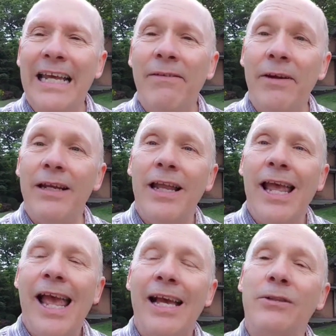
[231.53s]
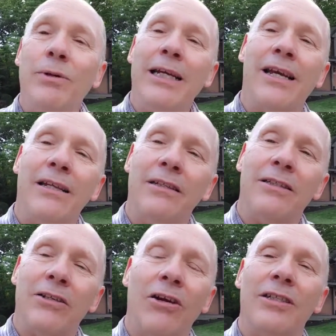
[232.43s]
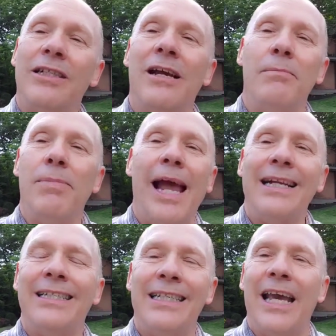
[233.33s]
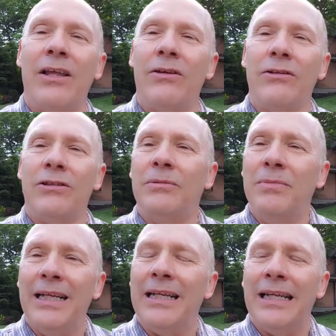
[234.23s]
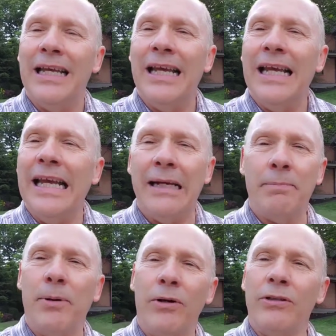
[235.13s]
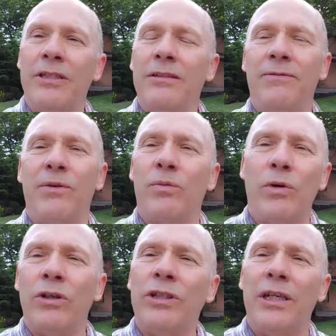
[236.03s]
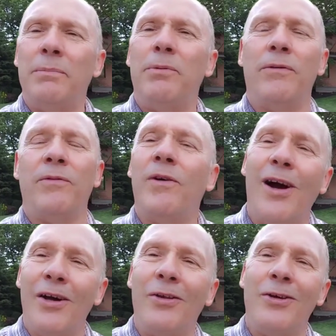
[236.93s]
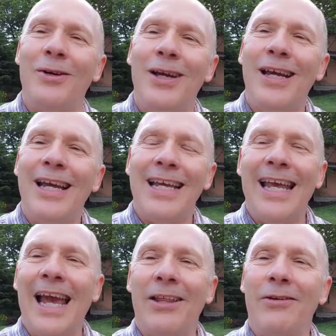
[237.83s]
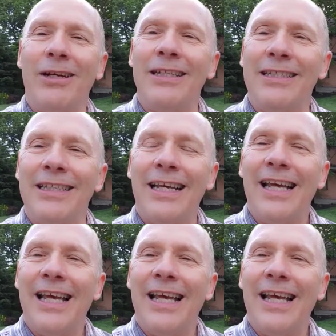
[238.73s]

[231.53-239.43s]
Even as we start to come back together to meet in person for worship or for other gatherings,